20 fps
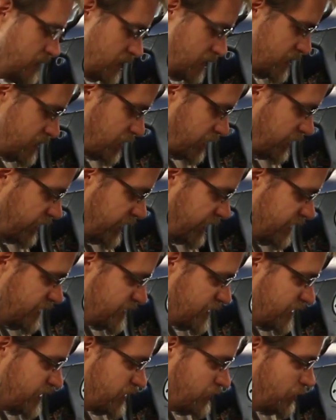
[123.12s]
So
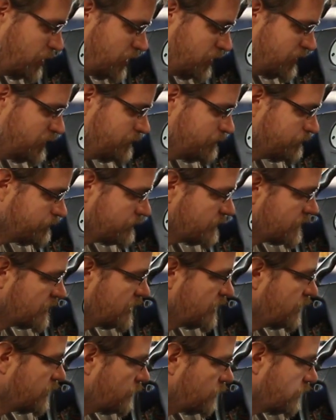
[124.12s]
ECU on,
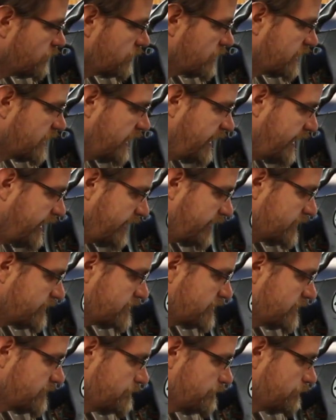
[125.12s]
we'll
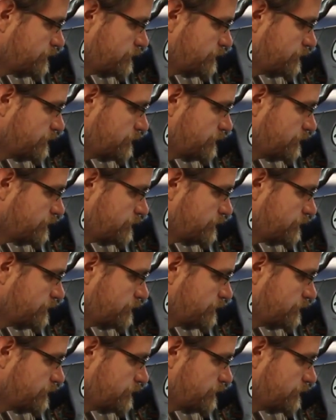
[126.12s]
connect,